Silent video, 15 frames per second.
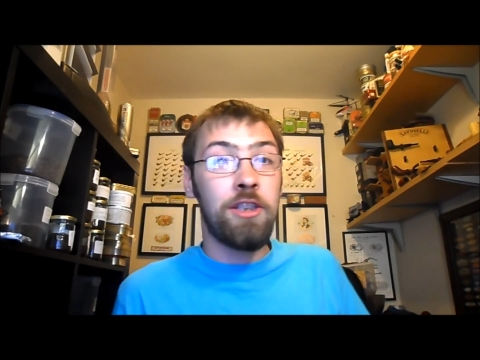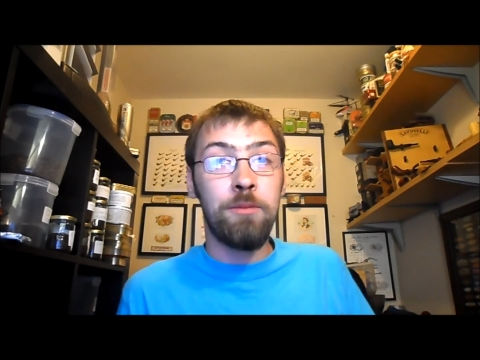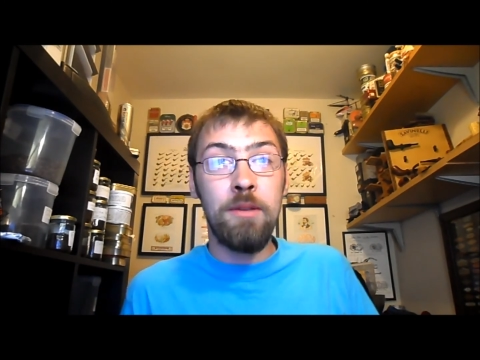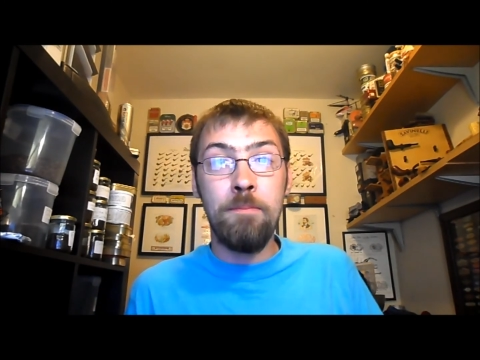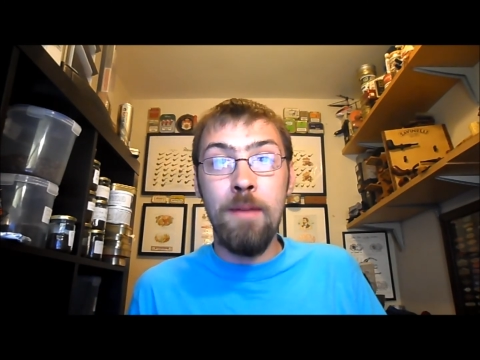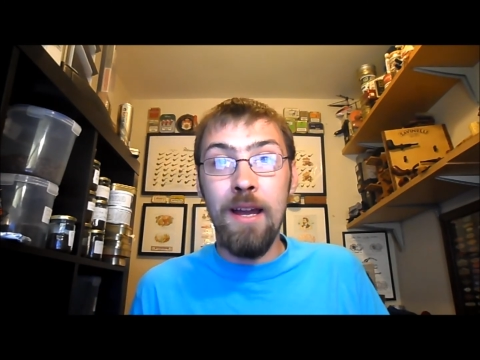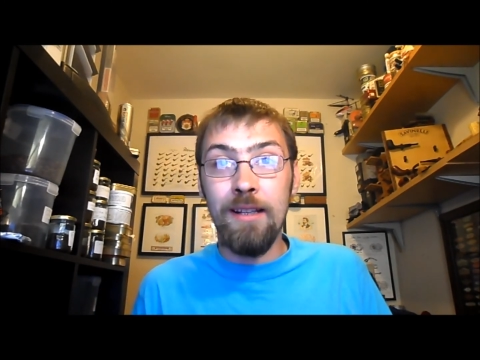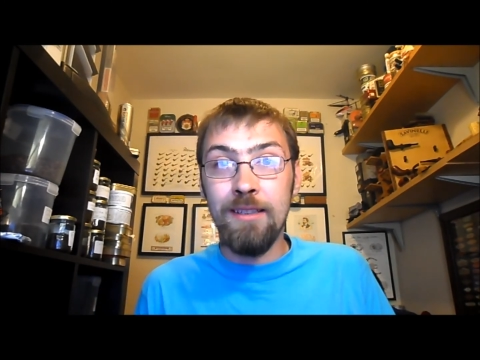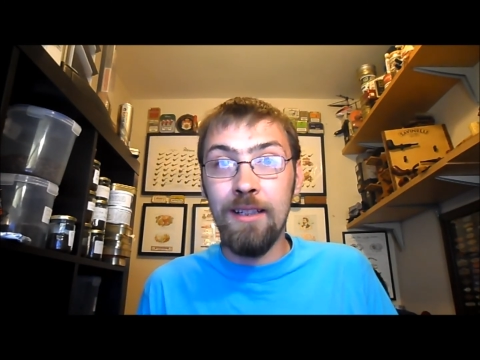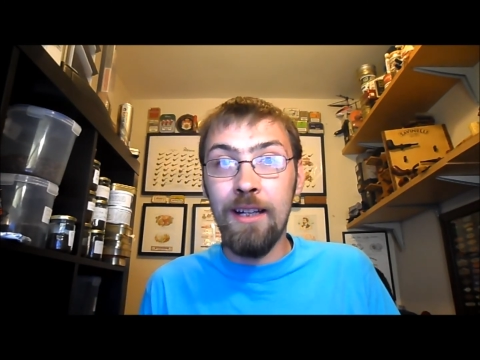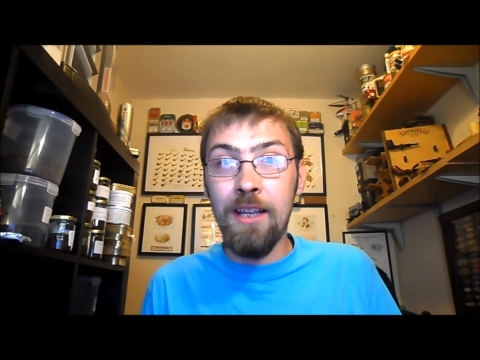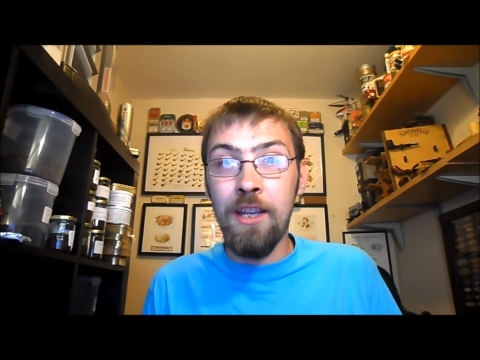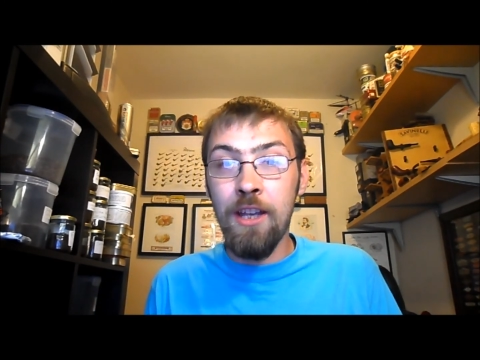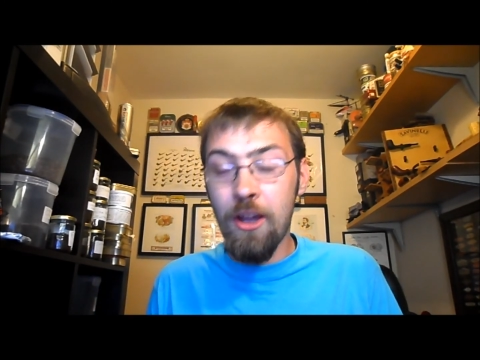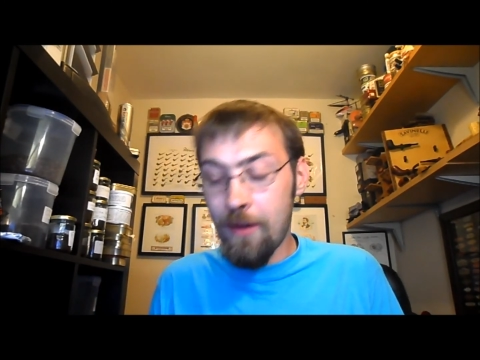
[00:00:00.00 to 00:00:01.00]
I shall be back
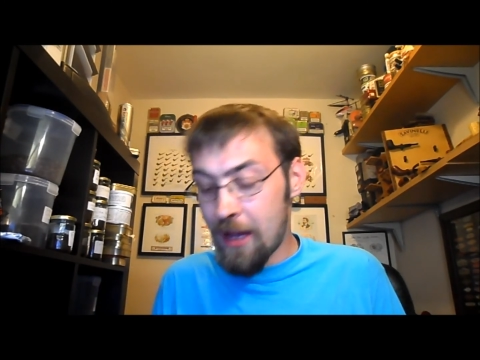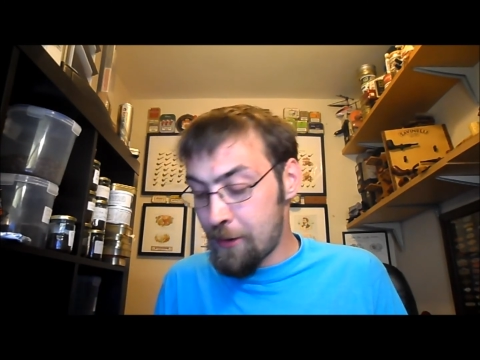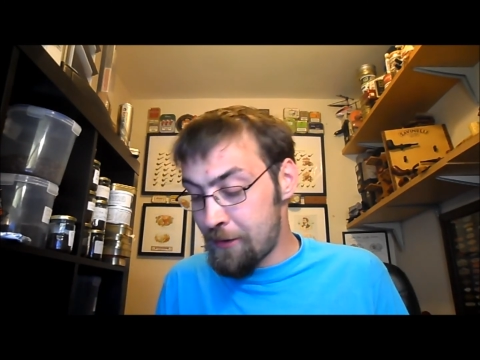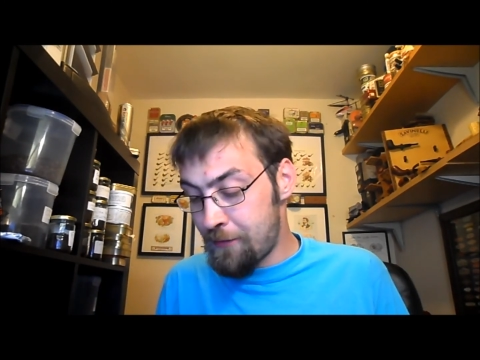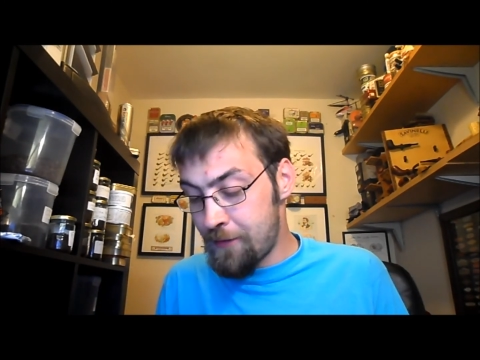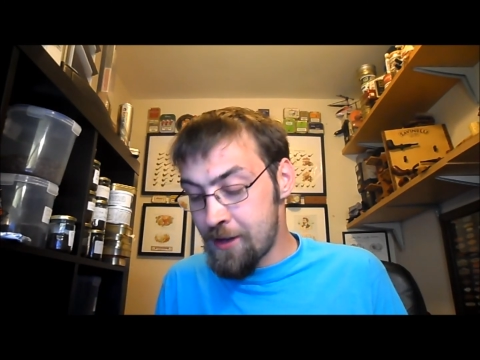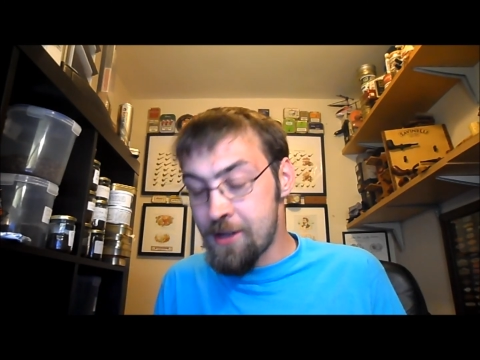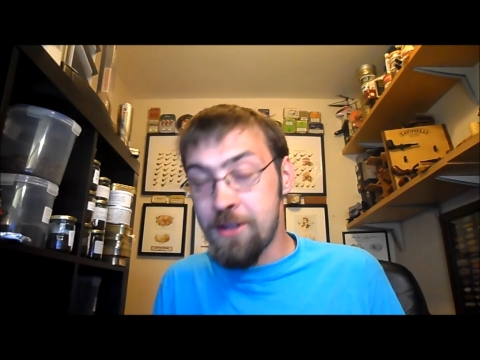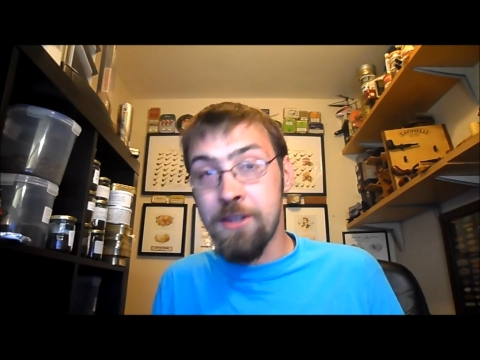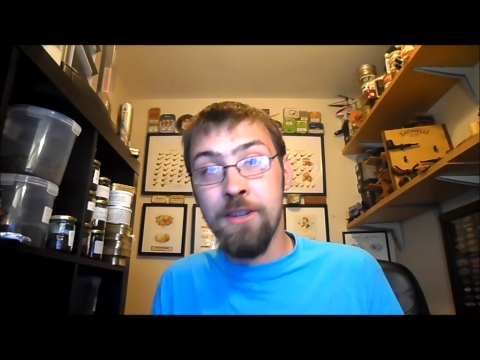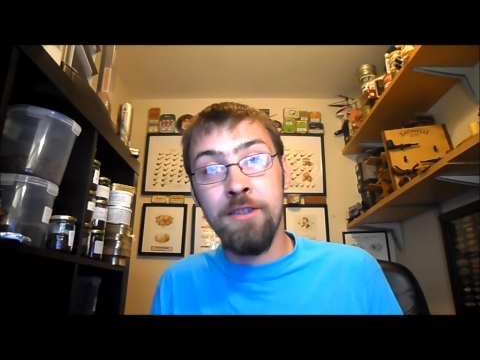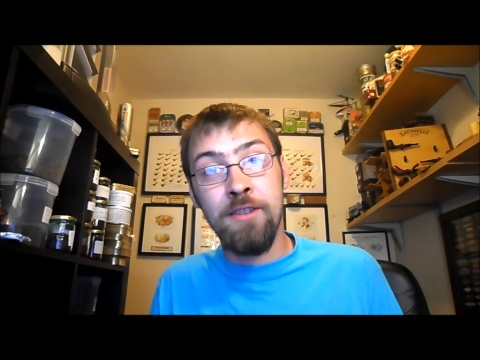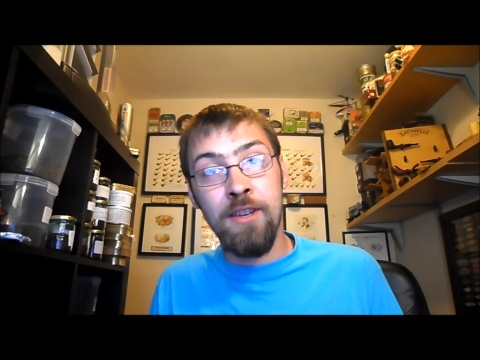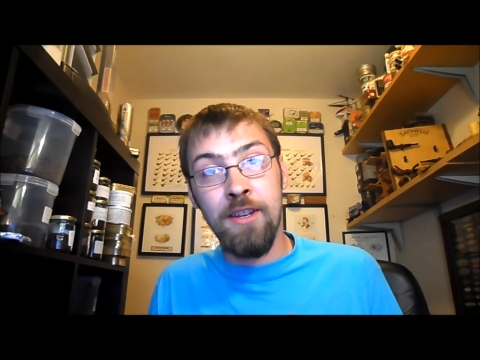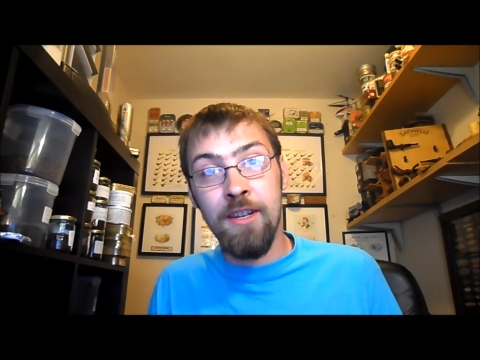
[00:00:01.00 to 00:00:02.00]
to let you know how it
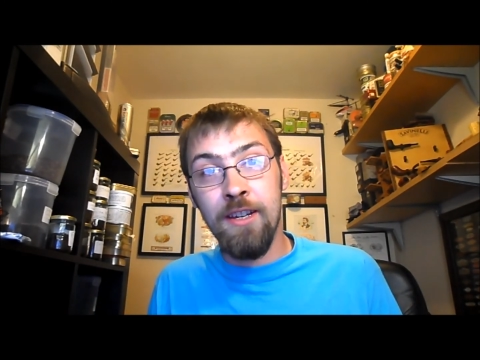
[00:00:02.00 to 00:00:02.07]
finishes,